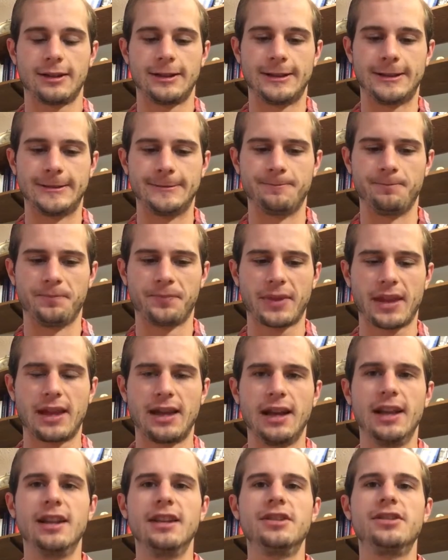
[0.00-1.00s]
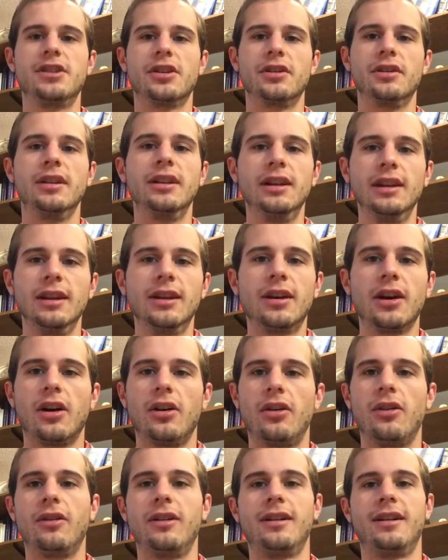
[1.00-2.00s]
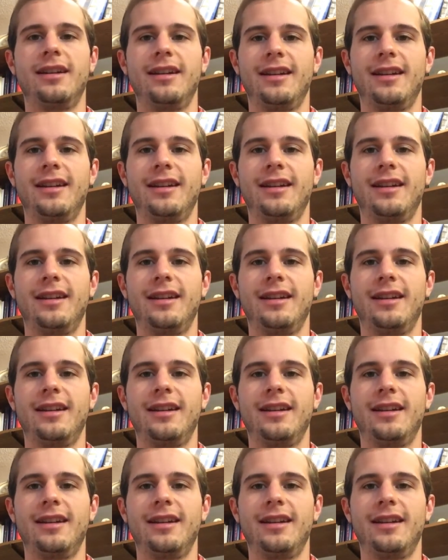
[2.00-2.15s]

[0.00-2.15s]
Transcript: um, it is your ego